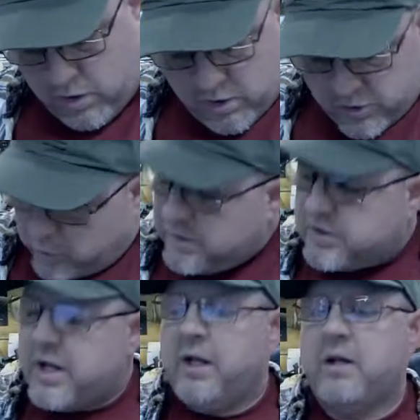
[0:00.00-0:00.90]
The only
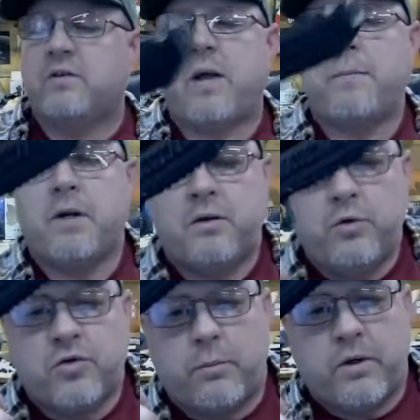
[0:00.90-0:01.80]
thing is, I'm going to
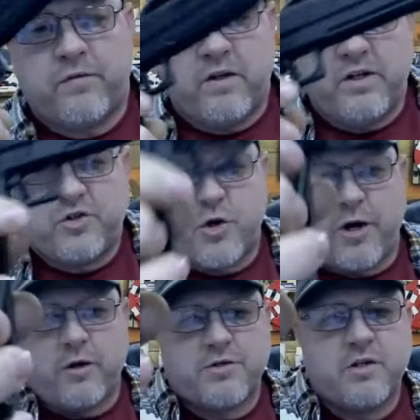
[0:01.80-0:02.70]
do something different. These
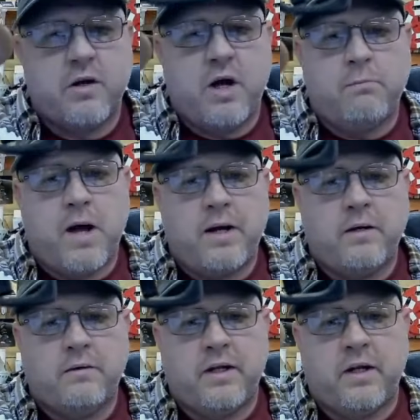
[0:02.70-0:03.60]
triggers on
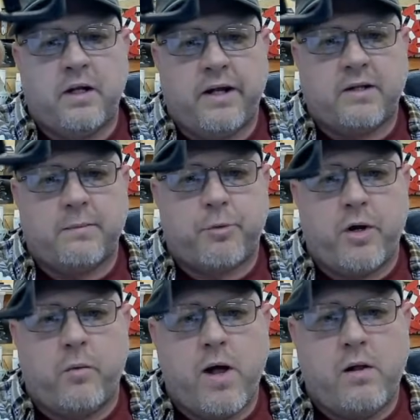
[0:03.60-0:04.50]
mine, they didn't like to
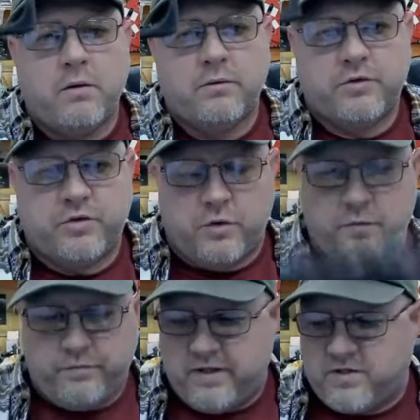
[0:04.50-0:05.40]
print well,
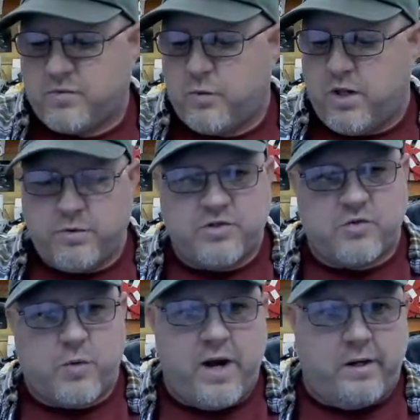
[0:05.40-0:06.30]
so that's one of the
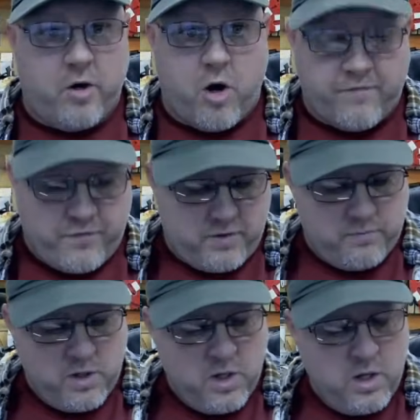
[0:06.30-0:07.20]
reasons why I didn't offer them,
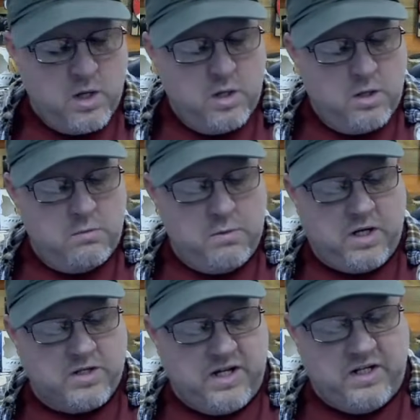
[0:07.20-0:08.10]

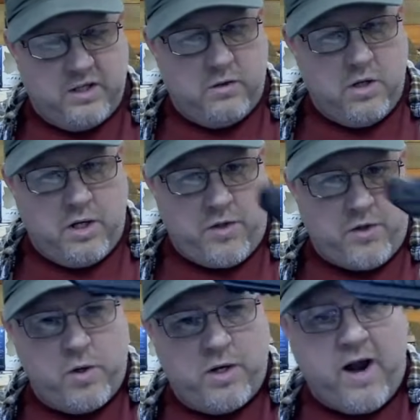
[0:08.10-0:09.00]
because I did
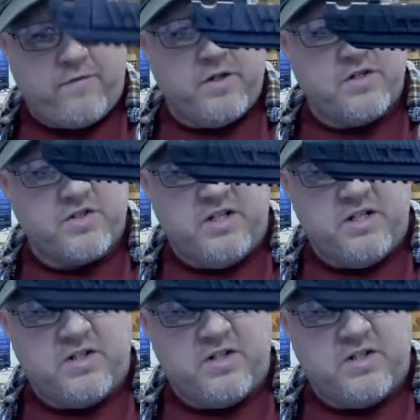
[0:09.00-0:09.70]
another one after this, and it did